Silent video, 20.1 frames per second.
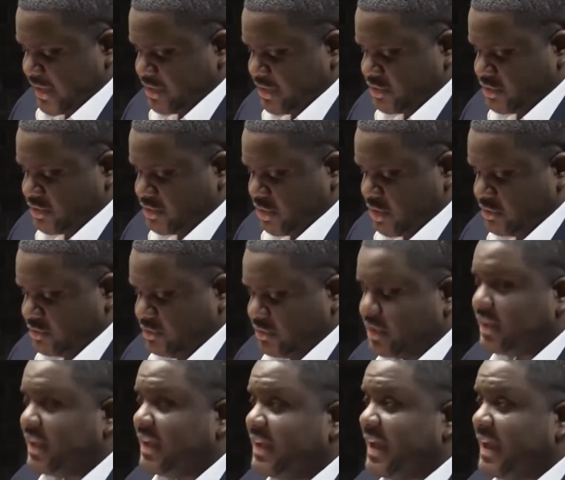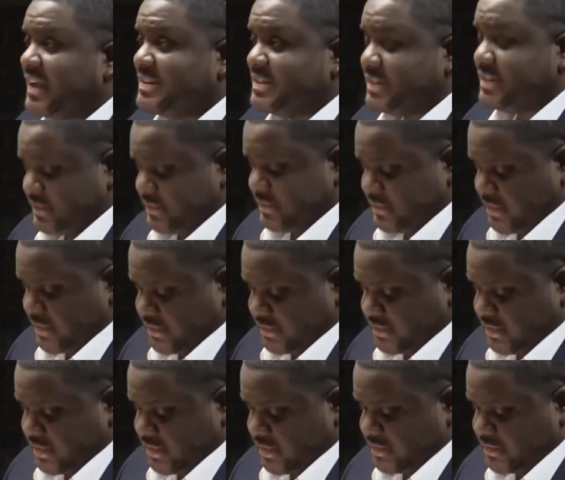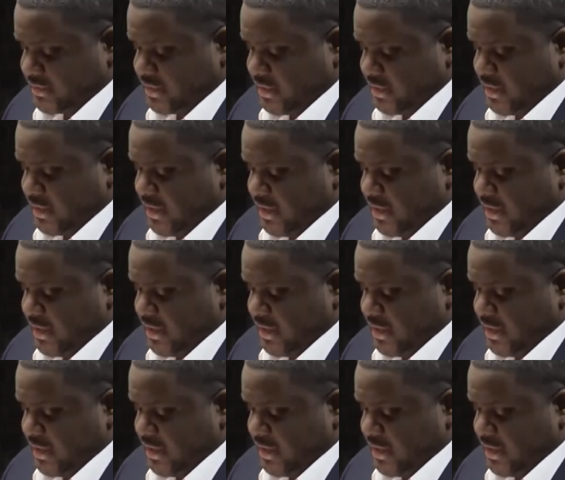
Stanton's Thought During the Late 1860s,